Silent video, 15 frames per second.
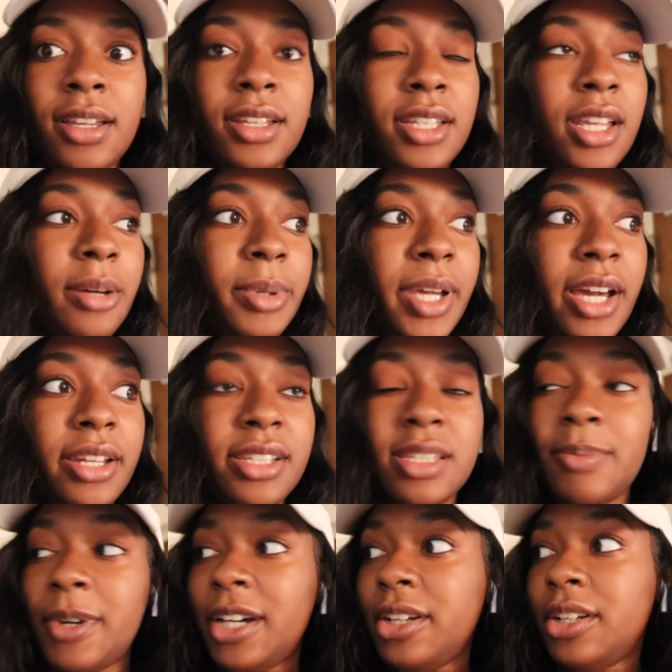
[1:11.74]
Yeah, we had a
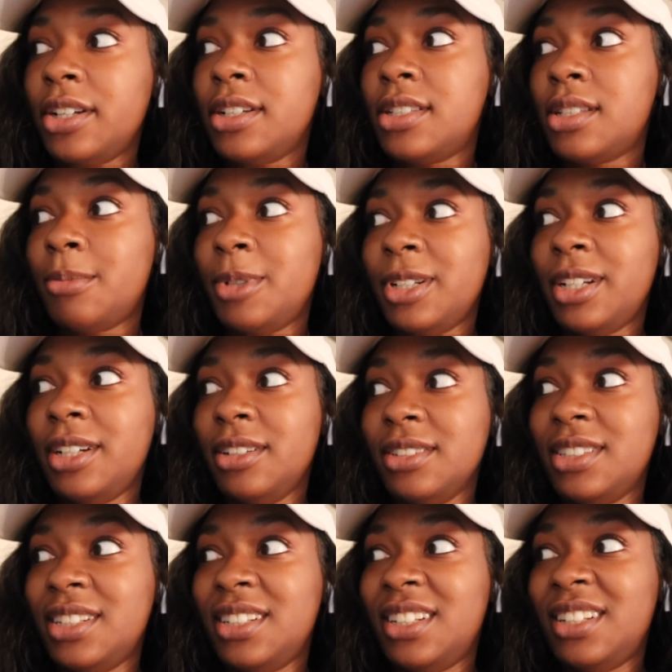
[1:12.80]
spider, someone
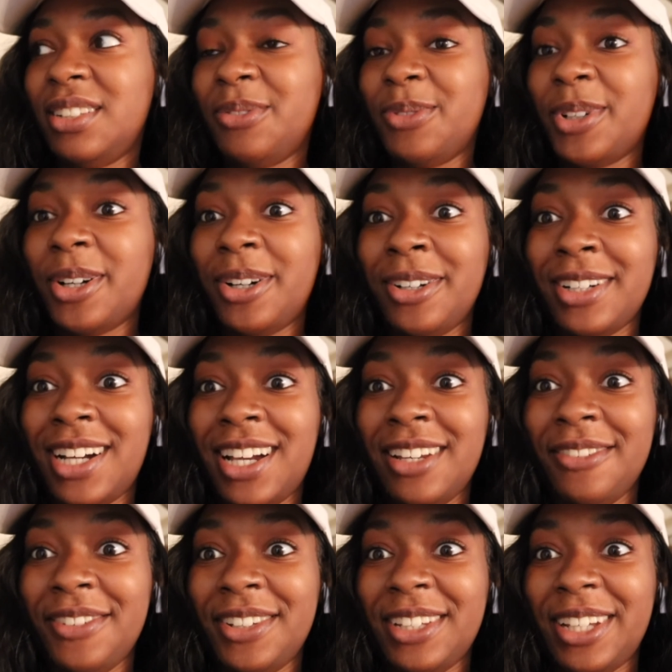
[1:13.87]
killed it, and we're all kind
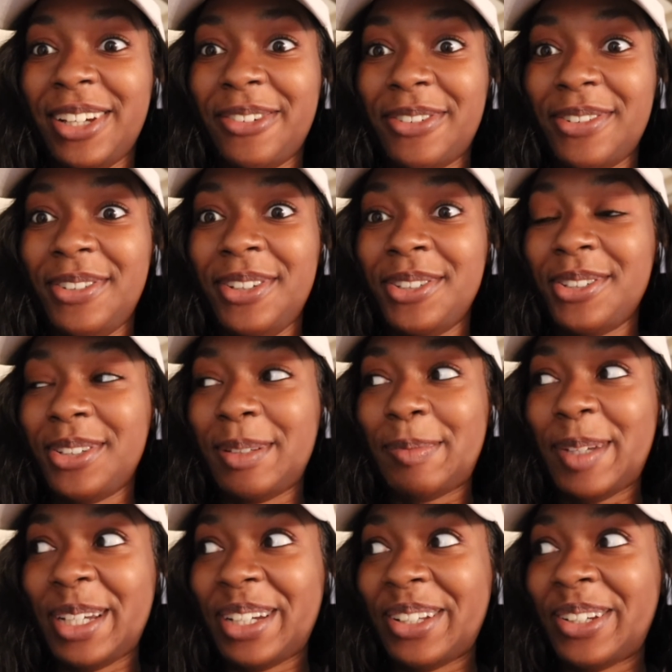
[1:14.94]
of in like refusal to
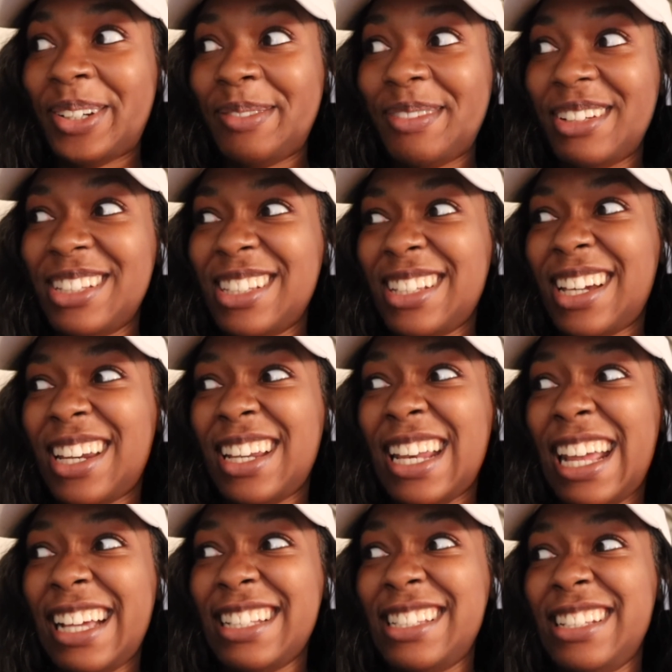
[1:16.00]
pick it up because it's kind of
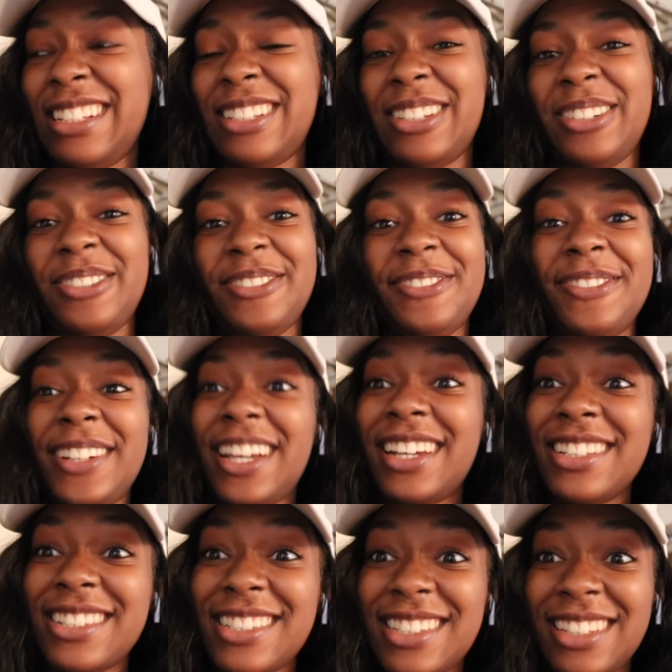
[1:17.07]
nasty, so we kind
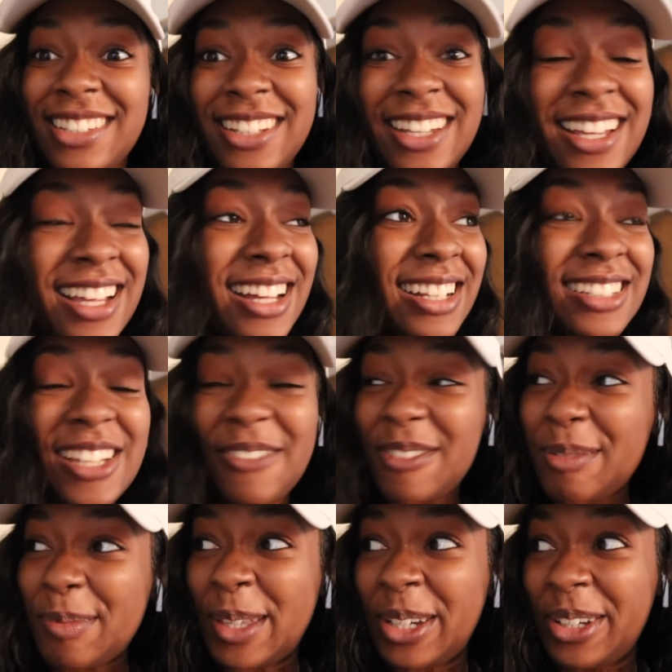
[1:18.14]
of just left
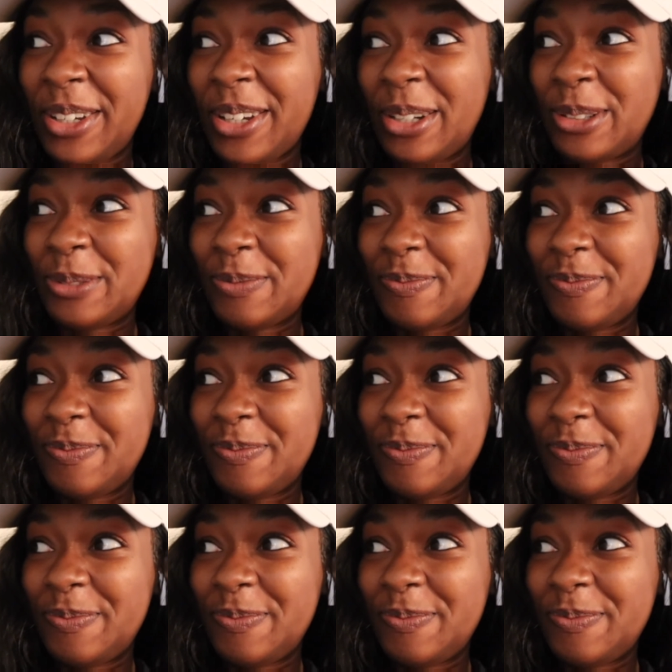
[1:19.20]
them there, you know?